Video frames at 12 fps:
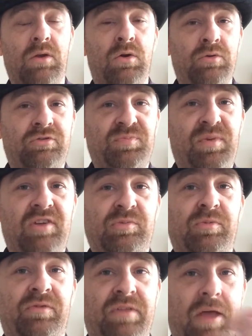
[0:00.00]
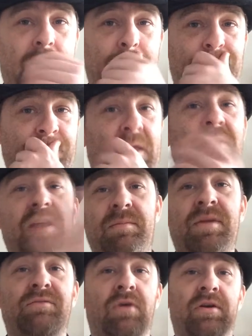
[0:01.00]
Who's responsible for that? Now he
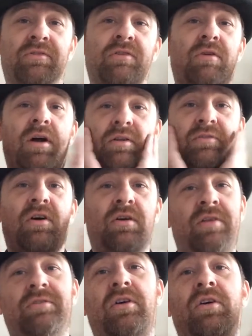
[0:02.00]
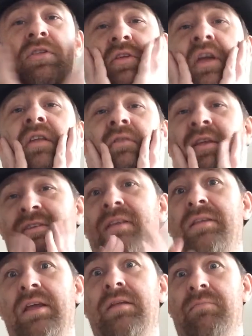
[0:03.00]
admits, well, he's like, well, it's all in the end. It's
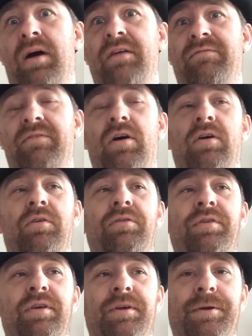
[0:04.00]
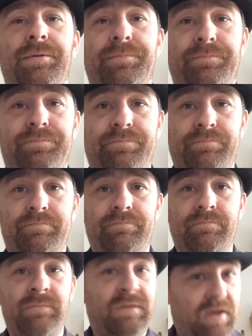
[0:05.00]
in the end my fault.
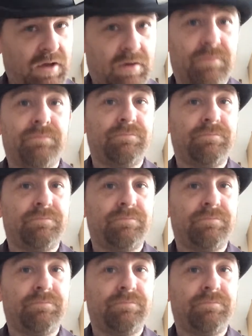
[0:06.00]
Yeah.